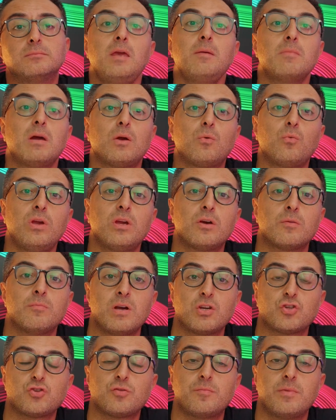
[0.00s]
In my quick
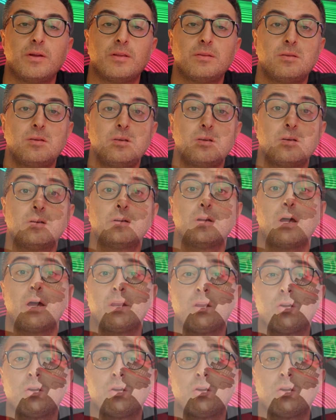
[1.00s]
measurement here,